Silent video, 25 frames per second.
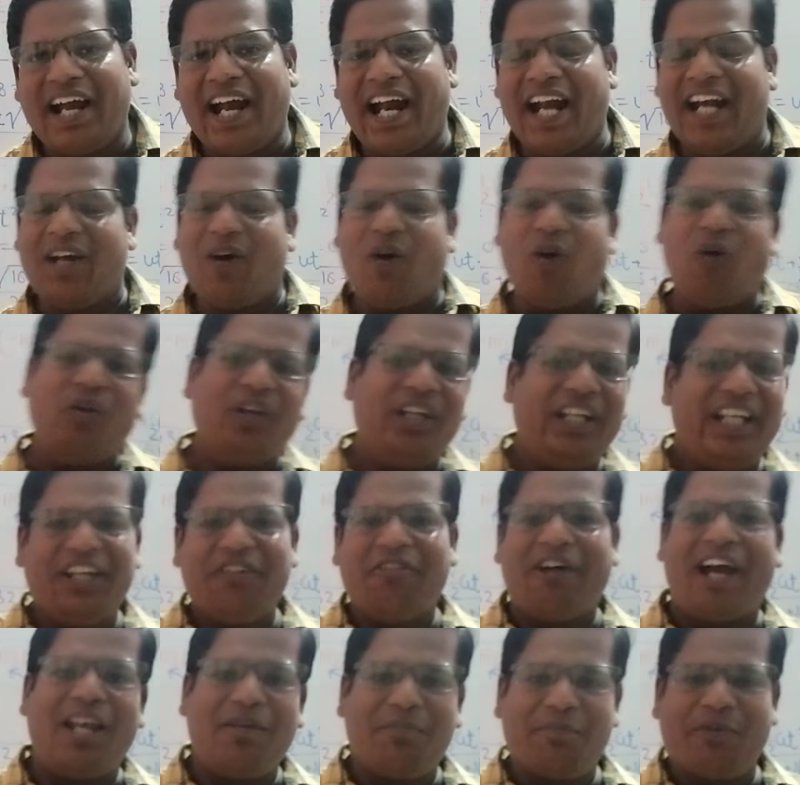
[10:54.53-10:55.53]
and only
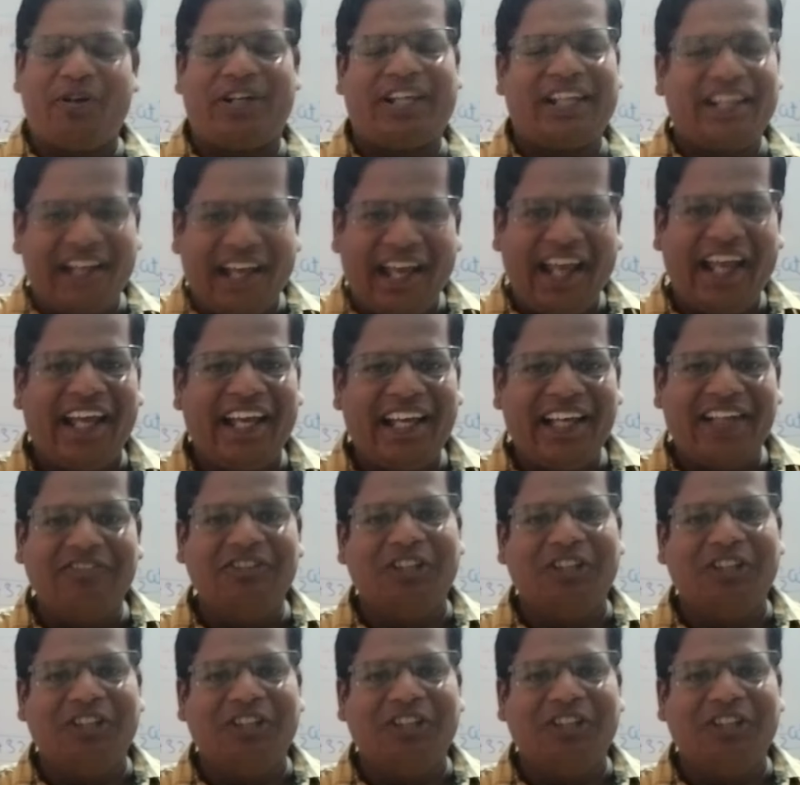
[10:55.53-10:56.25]
while putting a